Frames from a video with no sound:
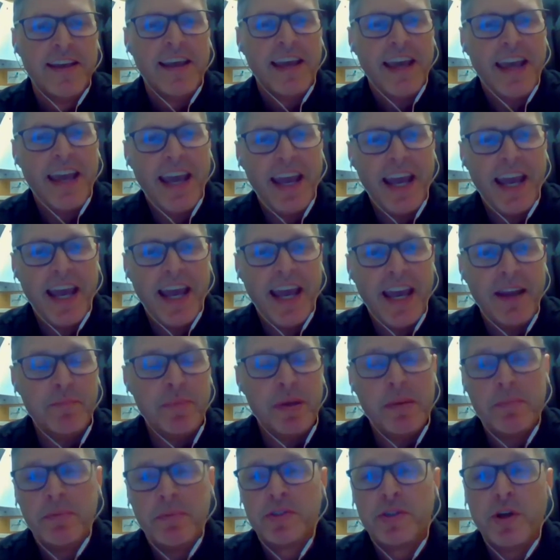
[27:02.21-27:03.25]
And
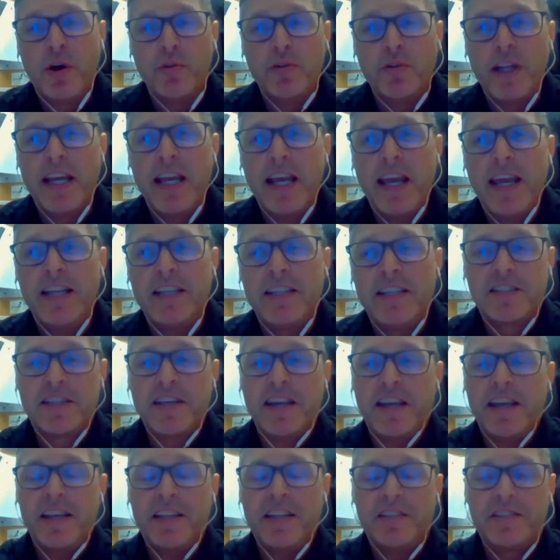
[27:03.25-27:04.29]
people don't.
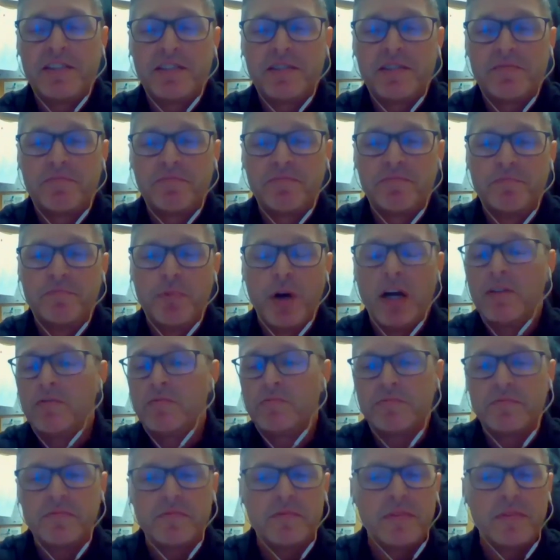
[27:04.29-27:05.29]
Well,